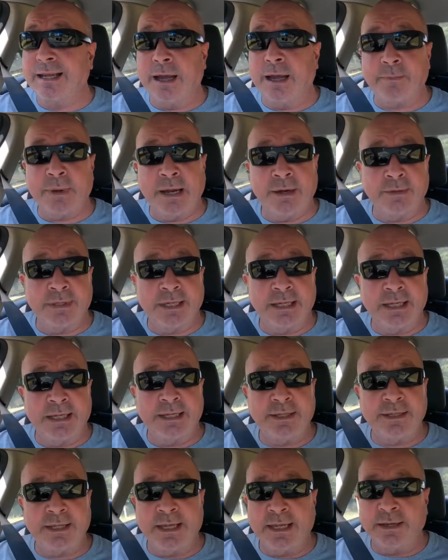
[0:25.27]

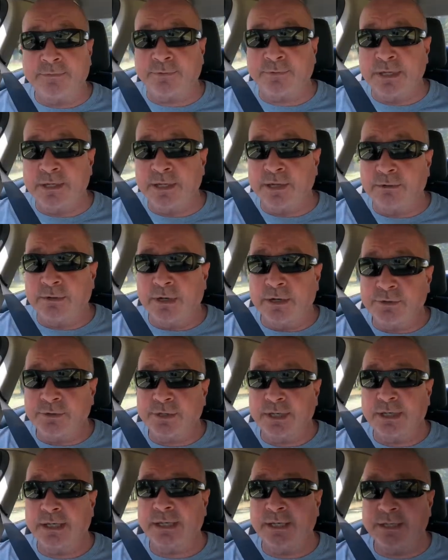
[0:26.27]
Apparently their friendly
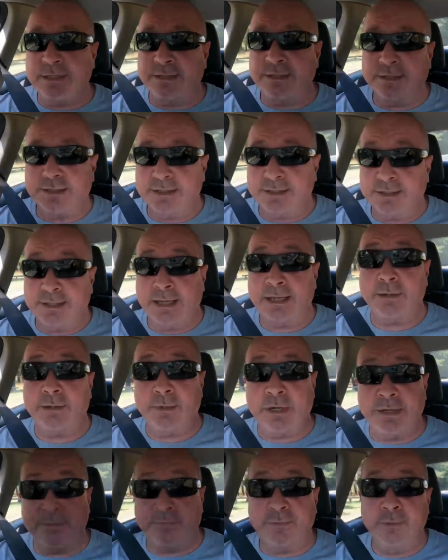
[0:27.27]
grocer has
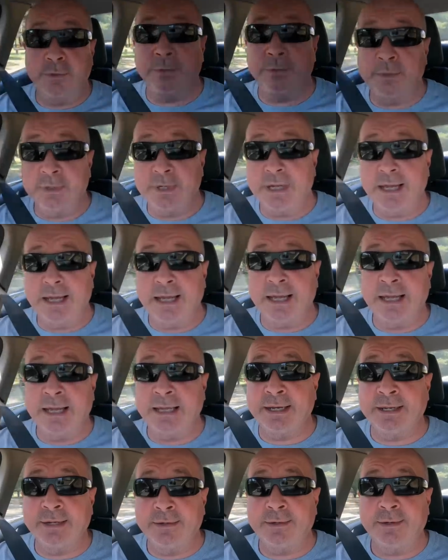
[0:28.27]
takeaway food
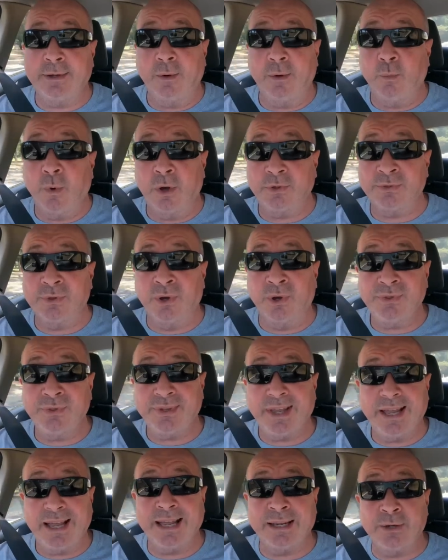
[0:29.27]
and whatnot,
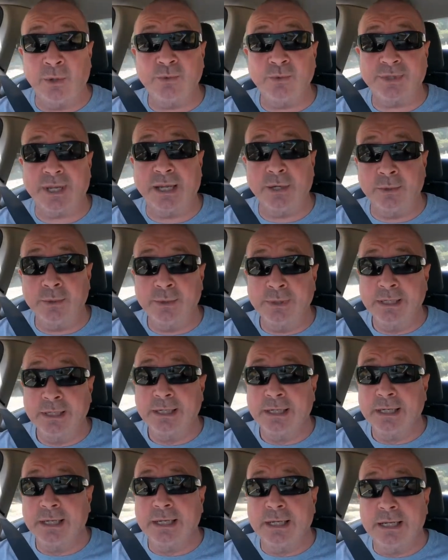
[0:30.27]
and also
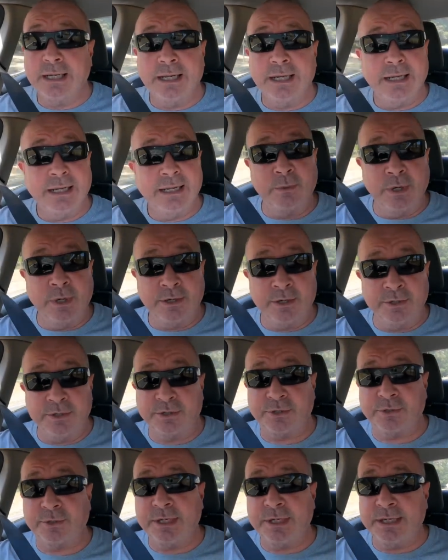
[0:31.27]
the word on
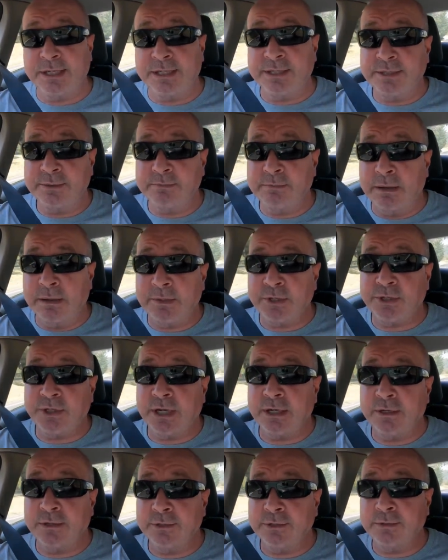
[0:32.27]
the street is Mama
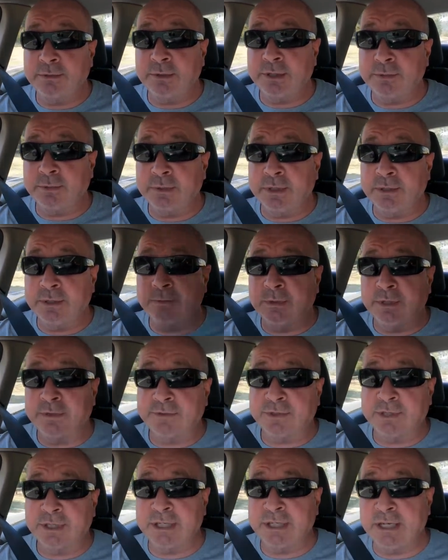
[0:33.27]
Joe's, which we would
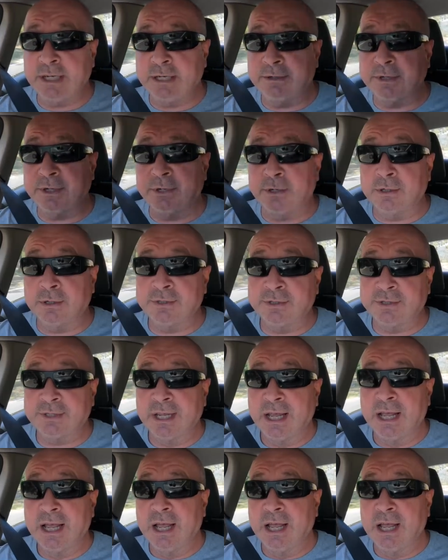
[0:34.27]
have seen here in Oz